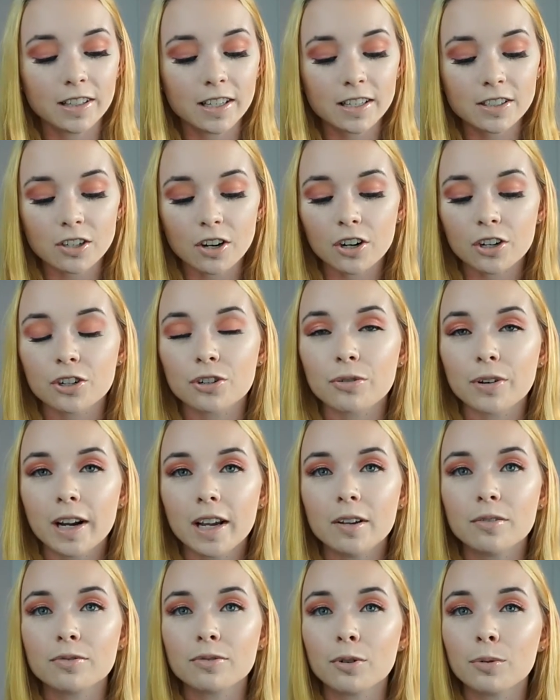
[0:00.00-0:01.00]
These are
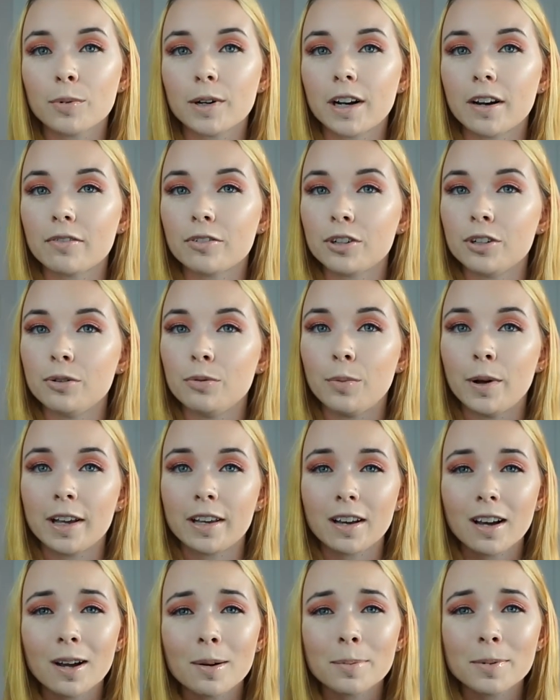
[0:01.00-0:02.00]
great for whenever you
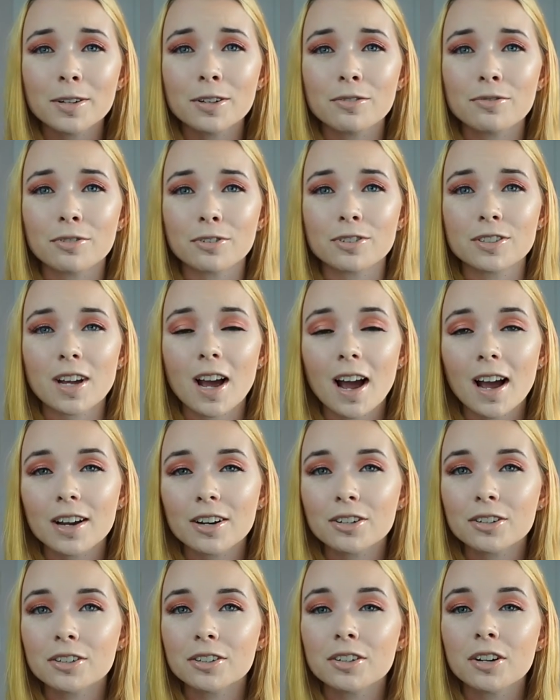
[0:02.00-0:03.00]
wake up and you feel
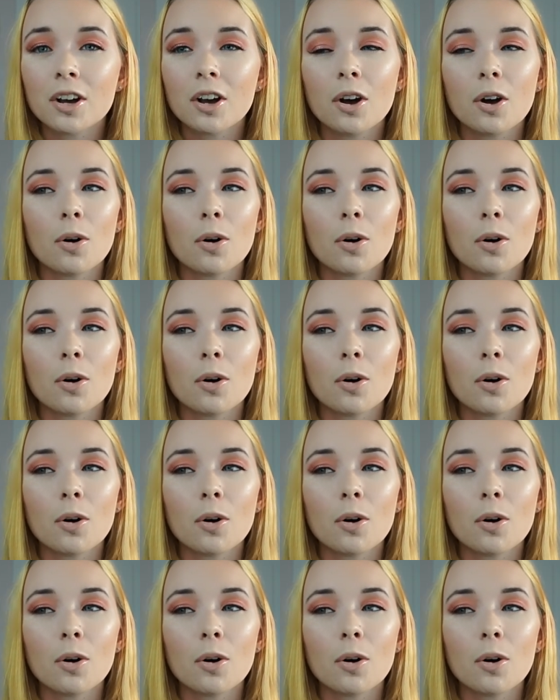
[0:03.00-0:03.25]
tired